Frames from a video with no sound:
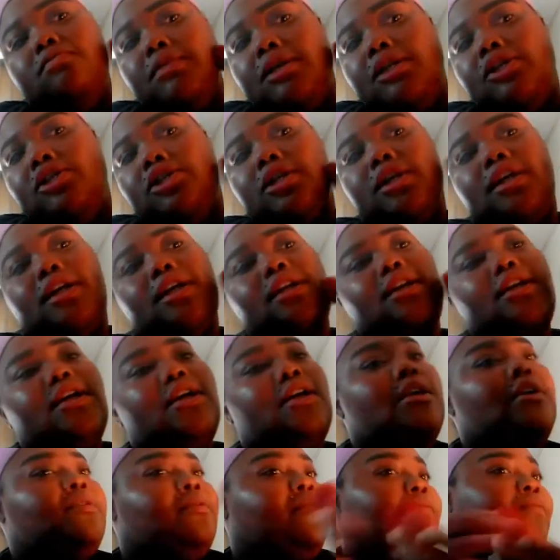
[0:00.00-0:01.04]
much
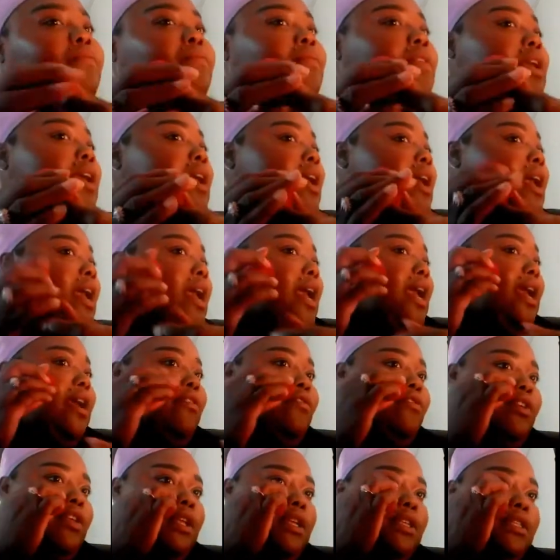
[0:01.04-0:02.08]
color and
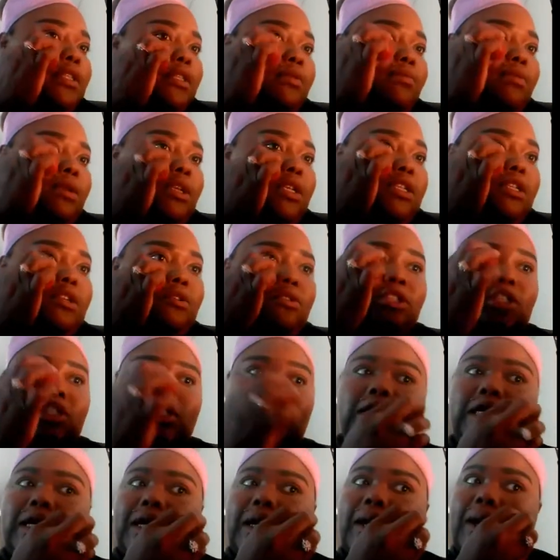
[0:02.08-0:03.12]
for this to be so
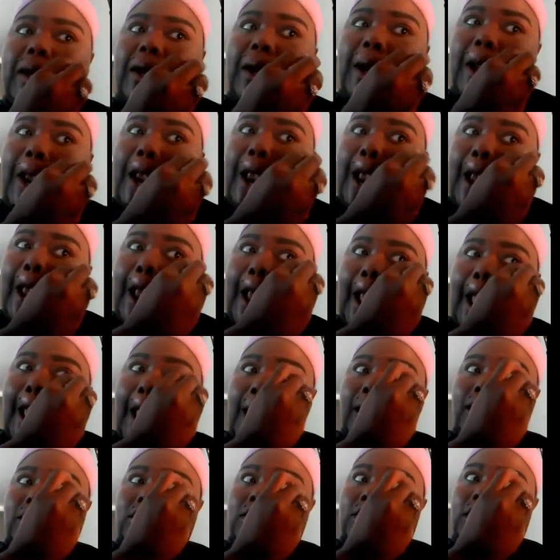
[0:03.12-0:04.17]
sheer it
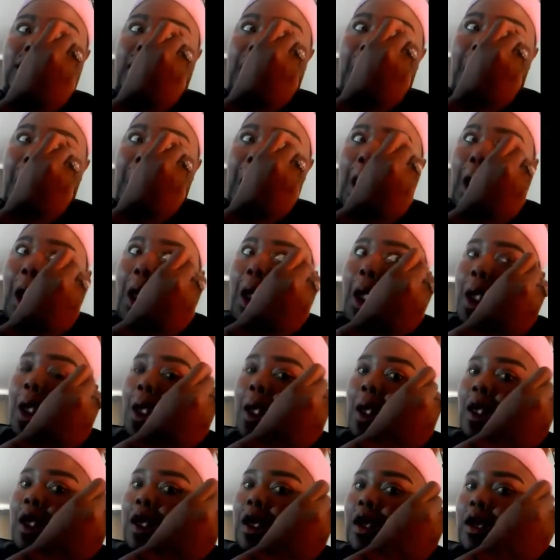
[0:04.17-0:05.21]
actually
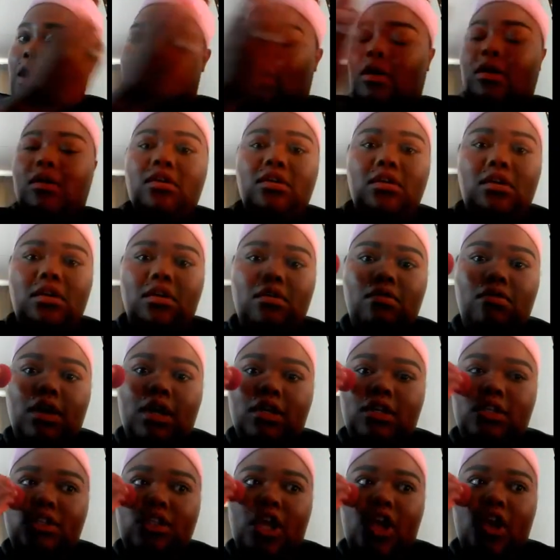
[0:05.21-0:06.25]

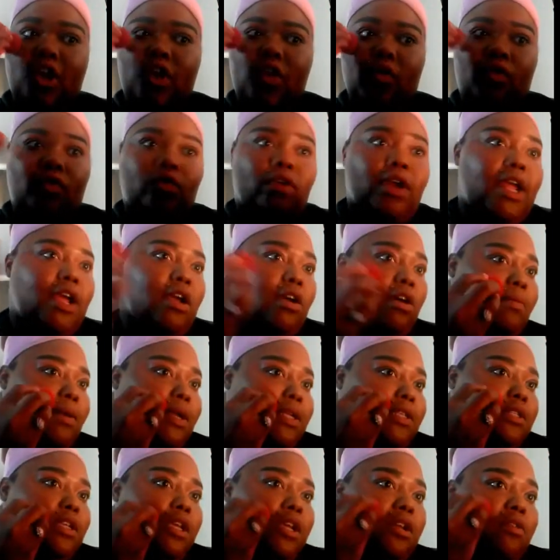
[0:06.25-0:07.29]
works great on my
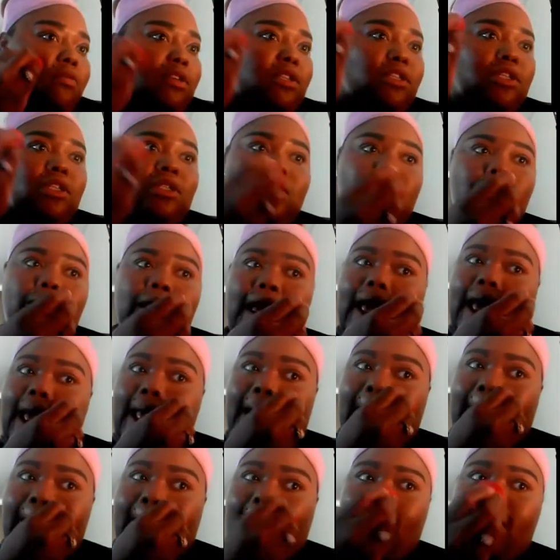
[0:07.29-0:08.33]
skin which is why
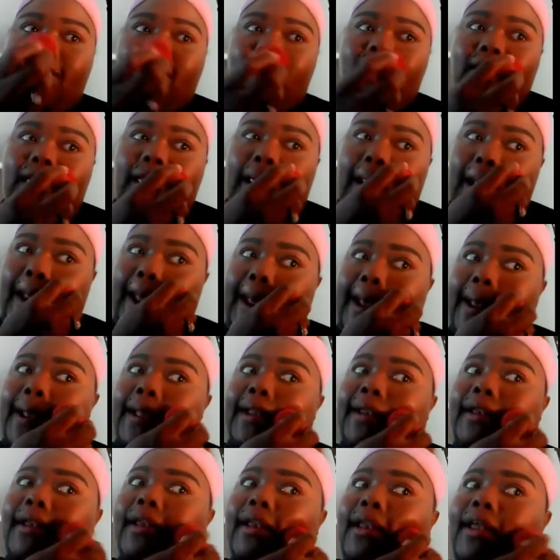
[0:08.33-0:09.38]
I love it I
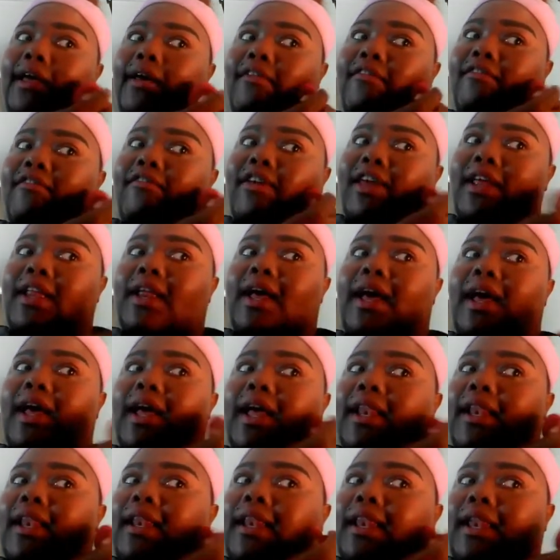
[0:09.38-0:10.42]
love it
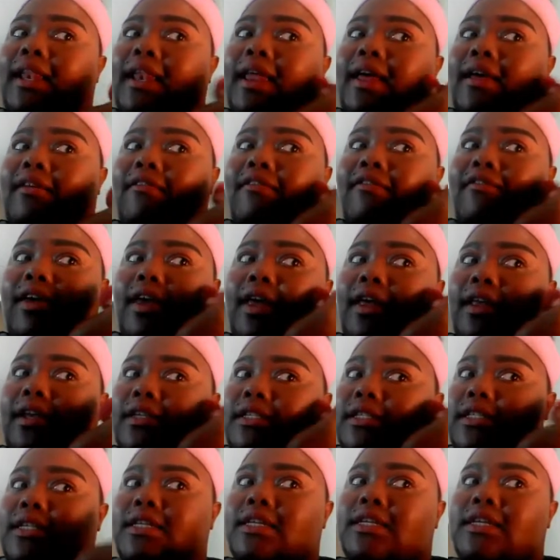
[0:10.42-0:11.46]
I love
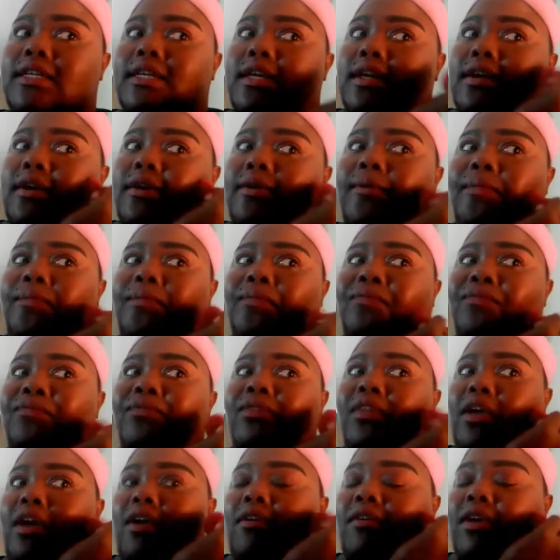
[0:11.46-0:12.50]
it
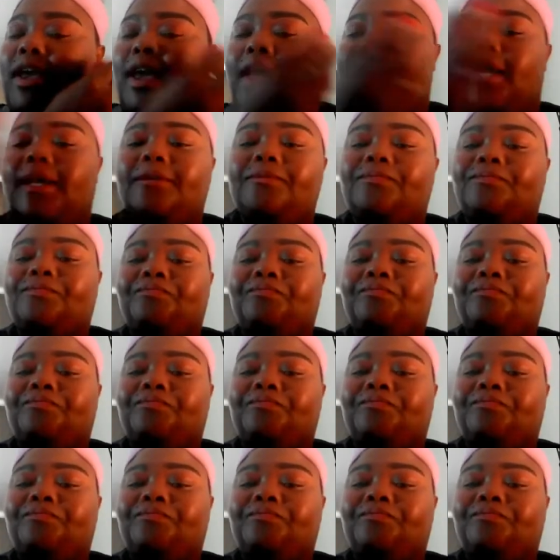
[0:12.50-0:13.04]
okay